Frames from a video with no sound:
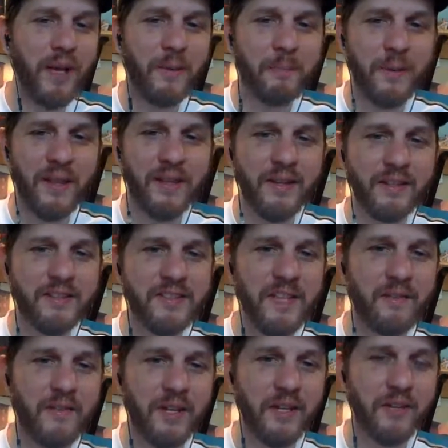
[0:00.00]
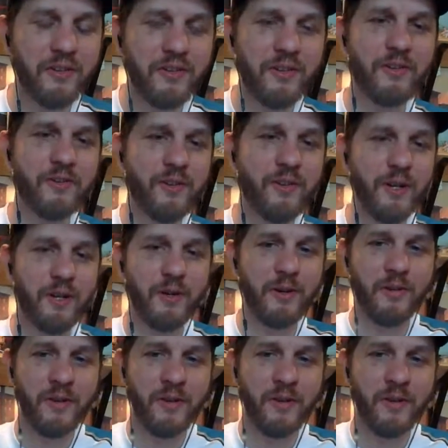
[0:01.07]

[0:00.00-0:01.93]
been there 7 years in a row.